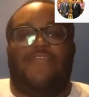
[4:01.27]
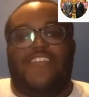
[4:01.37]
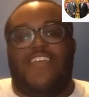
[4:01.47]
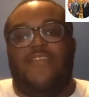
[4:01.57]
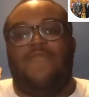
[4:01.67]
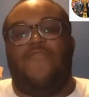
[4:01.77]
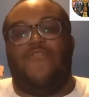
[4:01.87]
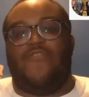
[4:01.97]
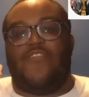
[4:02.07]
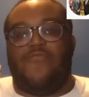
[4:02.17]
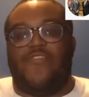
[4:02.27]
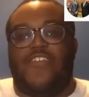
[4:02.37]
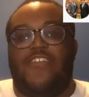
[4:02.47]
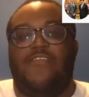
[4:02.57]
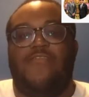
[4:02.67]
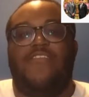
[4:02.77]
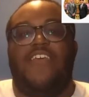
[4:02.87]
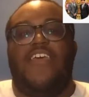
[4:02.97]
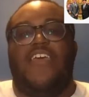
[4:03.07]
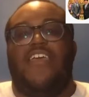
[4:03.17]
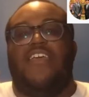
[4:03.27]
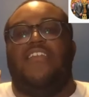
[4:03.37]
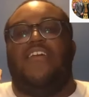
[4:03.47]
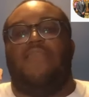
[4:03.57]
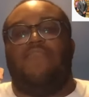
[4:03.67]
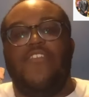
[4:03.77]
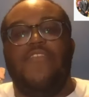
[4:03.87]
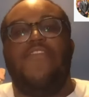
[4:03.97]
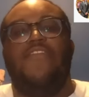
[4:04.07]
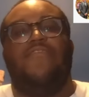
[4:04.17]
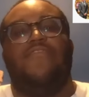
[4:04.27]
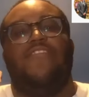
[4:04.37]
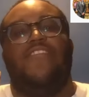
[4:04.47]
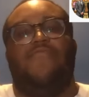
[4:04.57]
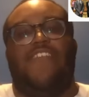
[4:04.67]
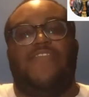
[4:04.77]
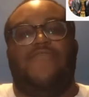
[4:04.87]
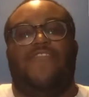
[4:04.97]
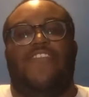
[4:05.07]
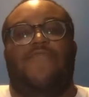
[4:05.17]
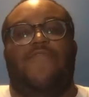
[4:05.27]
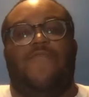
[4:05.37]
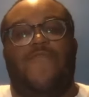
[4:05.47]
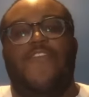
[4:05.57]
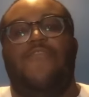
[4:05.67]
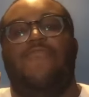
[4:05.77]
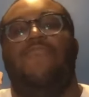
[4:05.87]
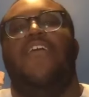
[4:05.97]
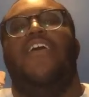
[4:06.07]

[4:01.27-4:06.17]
again for recording art, and I previously graduated from film